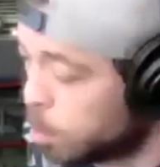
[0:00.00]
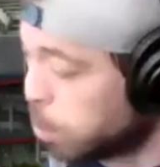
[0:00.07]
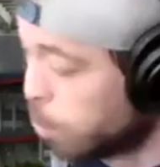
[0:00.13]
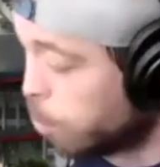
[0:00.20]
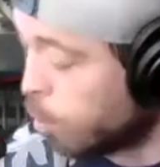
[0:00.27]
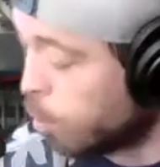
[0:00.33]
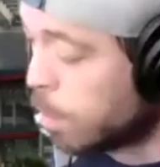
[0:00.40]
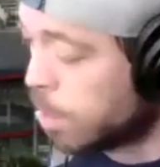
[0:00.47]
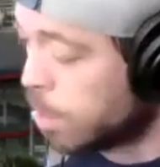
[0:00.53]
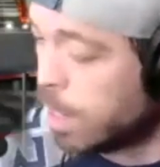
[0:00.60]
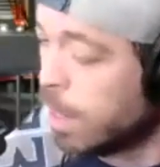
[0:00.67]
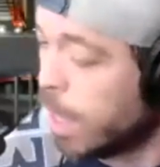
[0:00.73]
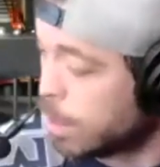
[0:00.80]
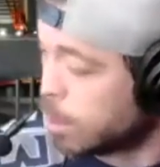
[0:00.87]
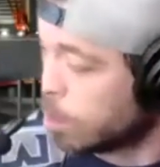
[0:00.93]
performance. I'd
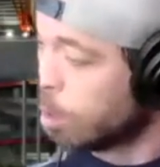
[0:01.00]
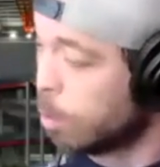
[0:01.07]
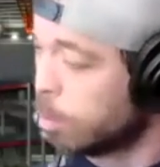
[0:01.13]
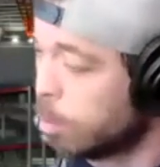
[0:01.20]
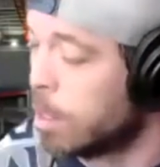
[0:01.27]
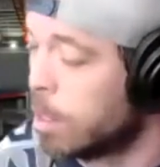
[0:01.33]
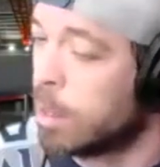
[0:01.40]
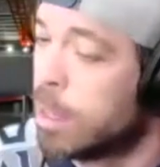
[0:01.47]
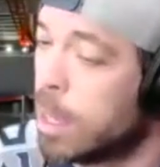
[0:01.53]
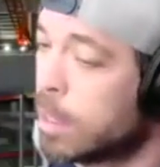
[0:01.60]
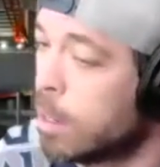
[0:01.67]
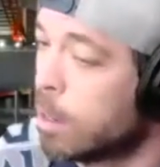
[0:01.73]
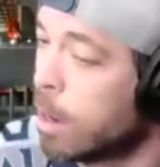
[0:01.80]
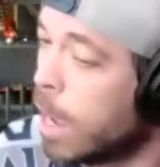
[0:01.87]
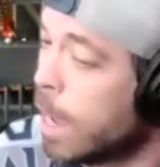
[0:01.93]
like to go out there and kick
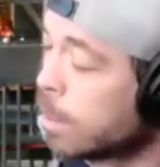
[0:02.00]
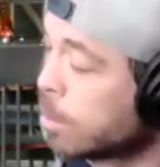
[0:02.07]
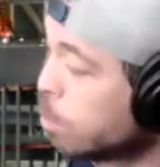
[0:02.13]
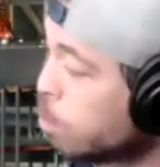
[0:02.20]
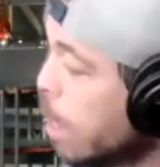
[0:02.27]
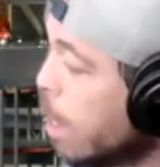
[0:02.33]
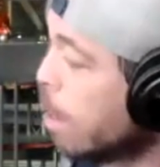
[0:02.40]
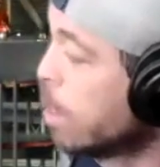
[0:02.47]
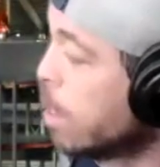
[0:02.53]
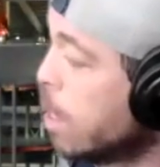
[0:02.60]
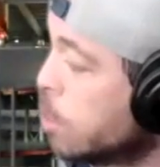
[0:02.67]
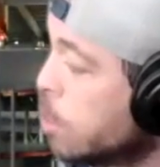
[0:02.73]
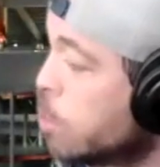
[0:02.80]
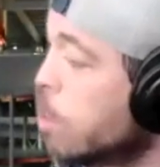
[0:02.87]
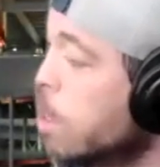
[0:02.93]
their ass. We have a
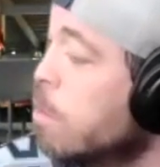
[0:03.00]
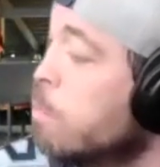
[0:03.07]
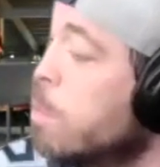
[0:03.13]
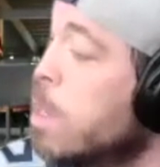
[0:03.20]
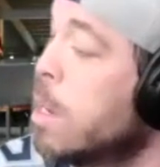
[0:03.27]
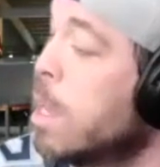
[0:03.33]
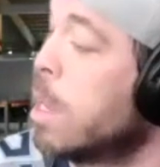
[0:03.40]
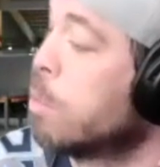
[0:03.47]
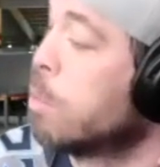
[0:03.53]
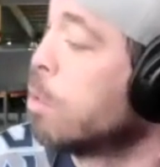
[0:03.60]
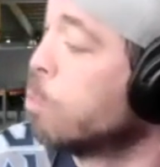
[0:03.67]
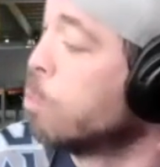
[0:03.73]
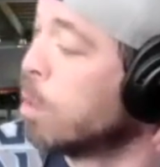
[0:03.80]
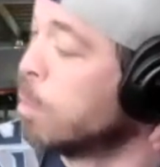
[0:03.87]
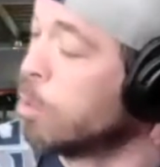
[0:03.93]
history of being able to
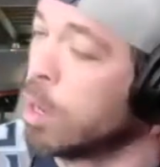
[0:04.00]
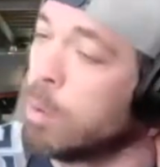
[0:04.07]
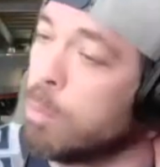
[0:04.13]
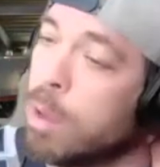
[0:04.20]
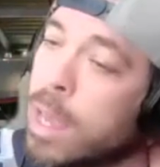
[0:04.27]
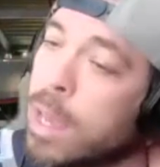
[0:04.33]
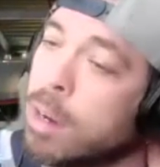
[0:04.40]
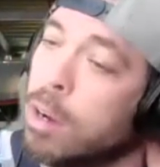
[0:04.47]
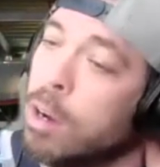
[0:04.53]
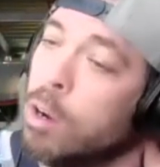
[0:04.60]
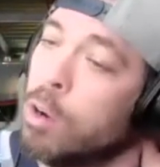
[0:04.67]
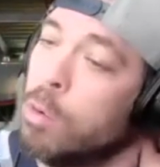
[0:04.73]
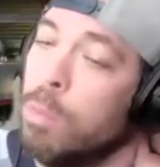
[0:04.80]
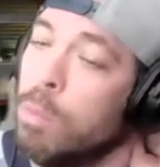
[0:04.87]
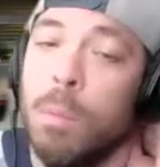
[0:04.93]
whoop Green Bay at
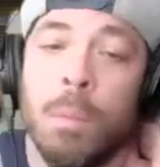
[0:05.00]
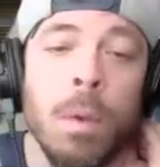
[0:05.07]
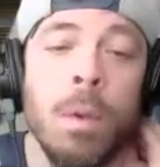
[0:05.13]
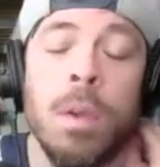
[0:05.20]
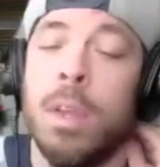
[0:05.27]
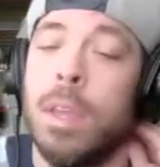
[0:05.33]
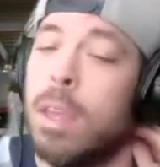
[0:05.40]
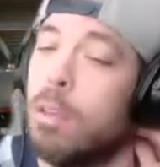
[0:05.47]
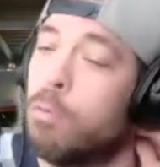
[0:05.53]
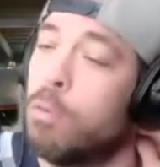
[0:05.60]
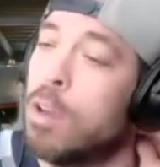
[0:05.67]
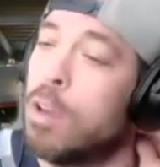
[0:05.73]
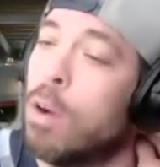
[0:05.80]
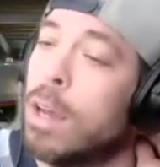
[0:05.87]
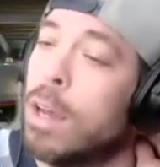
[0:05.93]
home. if we
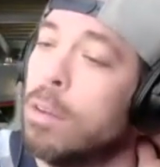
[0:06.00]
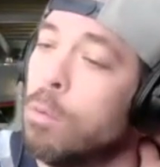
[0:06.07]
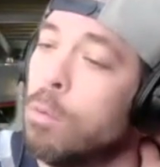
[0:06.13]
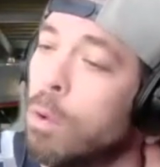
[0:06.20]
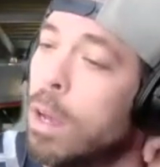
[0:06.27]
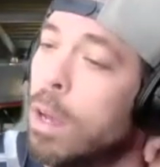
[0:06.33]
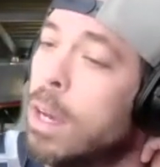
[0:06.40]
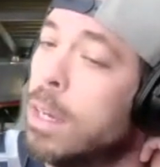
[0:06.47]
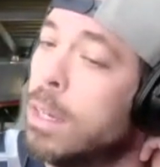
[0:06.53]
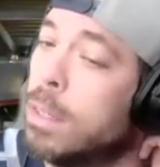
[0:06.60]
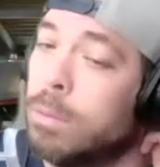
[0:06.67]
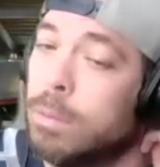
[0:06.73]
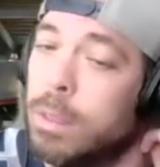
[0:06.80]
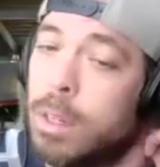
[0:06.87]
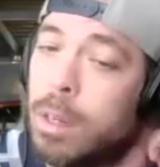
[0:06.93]
go out,
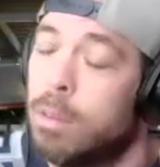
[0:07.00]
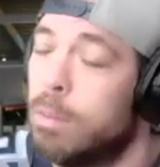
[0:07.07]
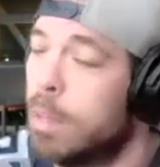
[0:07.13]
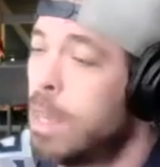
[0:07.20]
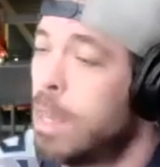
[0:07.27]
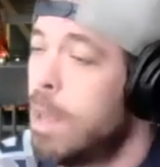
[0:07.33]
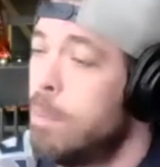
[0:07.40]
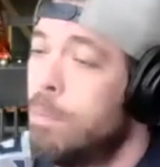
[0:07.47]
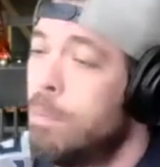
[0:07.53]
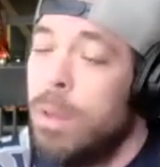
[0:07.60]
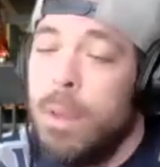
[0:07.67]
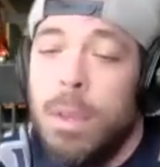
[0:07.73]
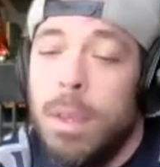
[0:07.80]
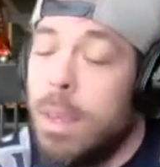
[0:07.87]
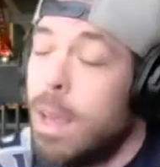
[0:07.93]
the game,
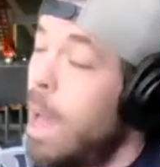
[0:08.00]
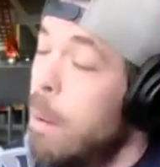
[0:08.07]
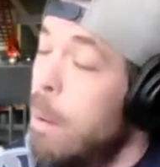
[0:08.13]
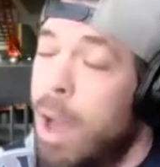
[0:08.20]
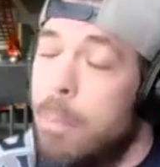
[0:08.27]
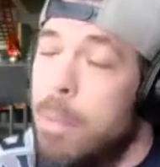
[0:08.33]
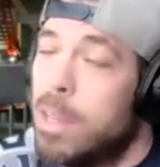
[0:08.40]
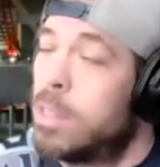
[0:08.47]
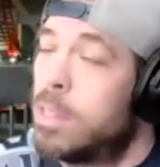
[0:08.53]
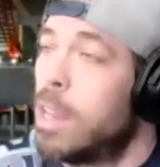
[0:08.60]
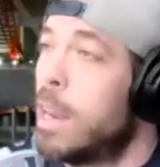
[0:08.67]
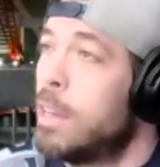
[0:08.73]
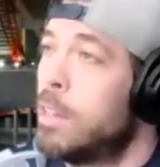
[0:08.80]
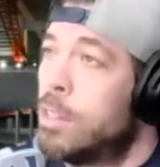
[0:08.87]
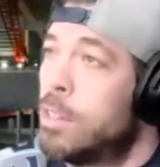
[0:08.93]
I'm
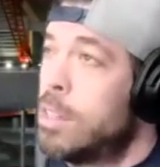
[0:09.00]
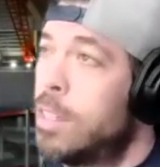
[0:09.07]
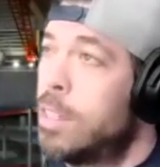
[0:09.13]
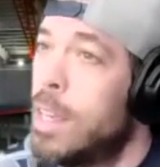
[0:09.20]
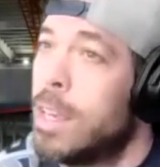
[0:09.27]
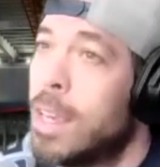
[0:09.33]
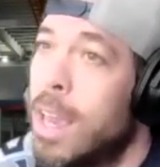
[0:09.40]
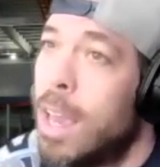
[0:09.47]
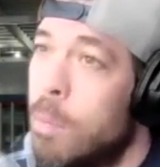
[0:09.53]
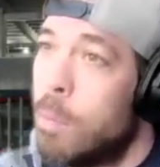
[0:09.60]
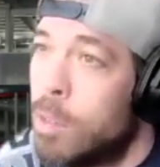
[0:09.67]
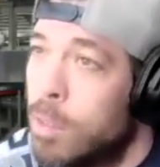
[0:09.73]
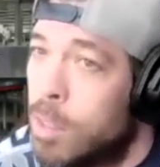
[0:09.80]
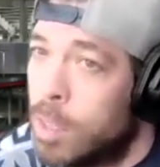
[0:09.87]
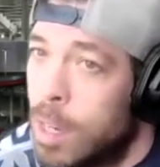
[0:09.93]
excited just to see a game
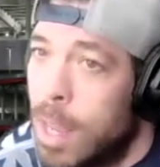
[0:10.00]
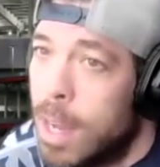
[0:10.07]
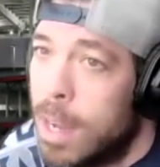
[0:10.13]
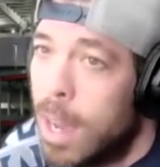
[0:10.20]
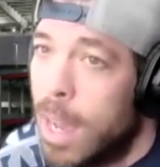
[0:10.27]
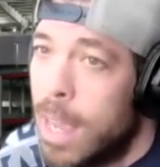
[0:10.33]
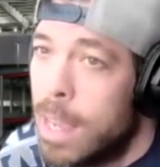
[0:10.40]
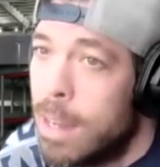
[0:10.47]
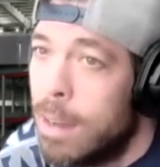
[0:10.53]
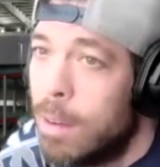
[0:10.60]
on Sunday night,